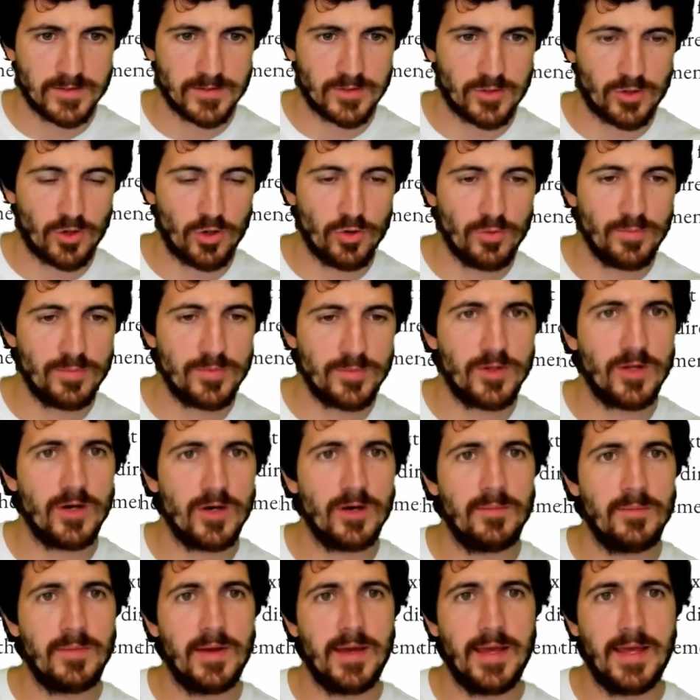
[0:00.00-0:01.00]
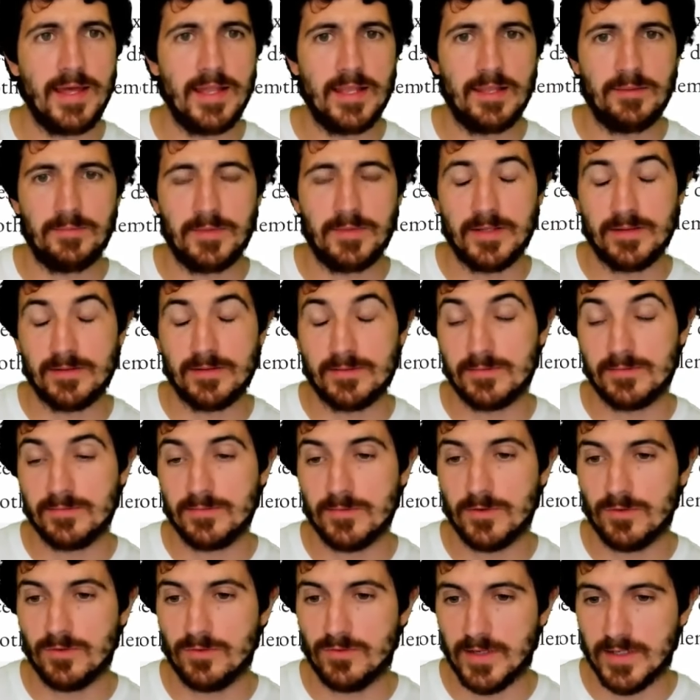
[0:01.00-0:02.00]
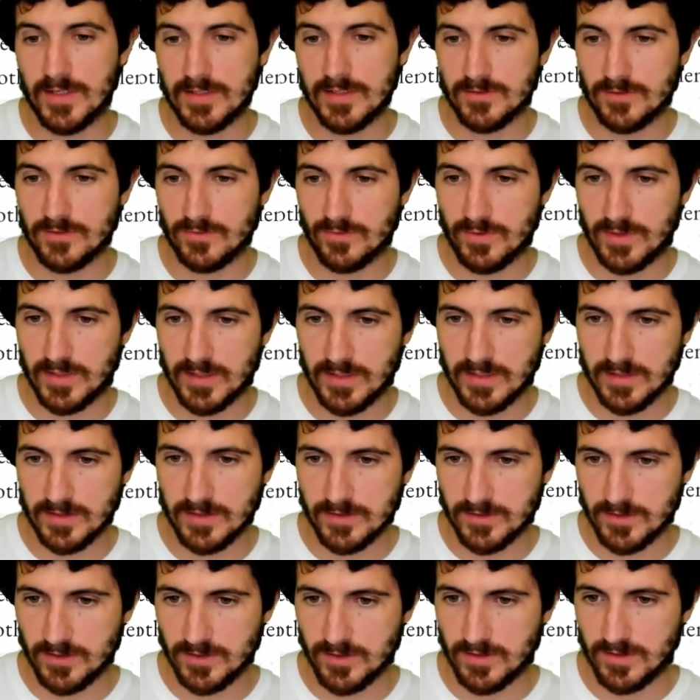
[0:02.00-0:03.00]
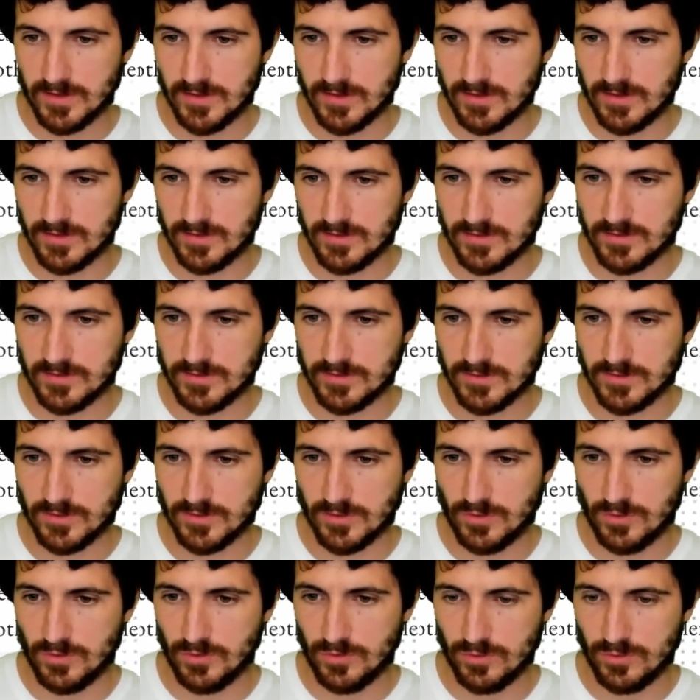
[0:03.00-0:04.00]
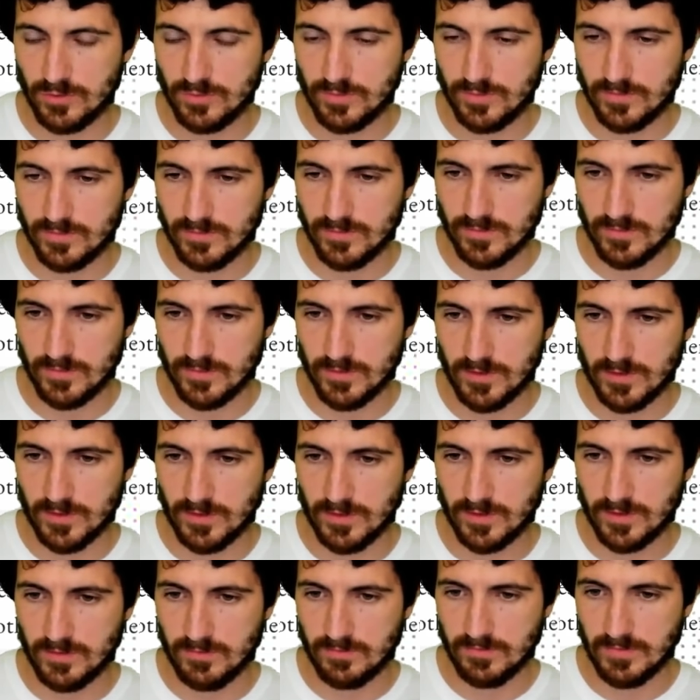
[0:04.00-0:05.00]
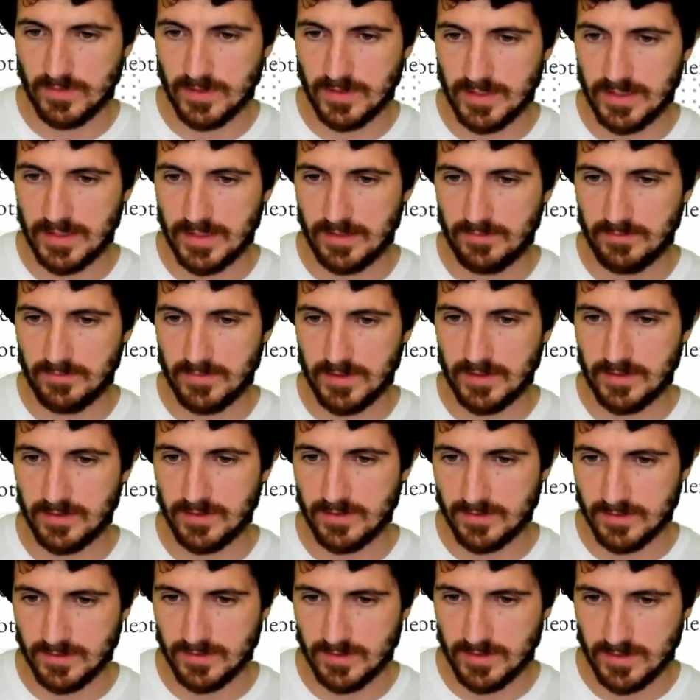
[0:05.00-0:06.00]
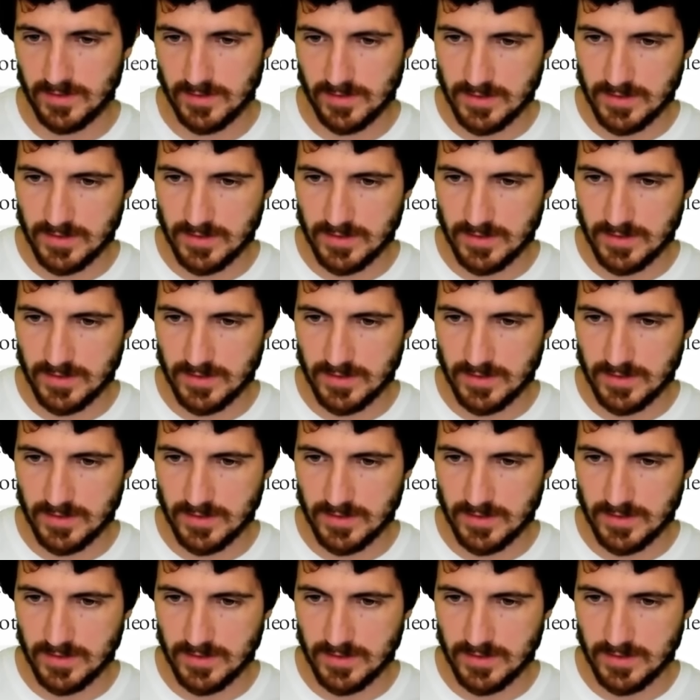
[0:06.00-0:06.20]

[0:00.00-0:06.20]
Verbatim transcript: Scope DOM element. All right, so we can actually scope DOM element.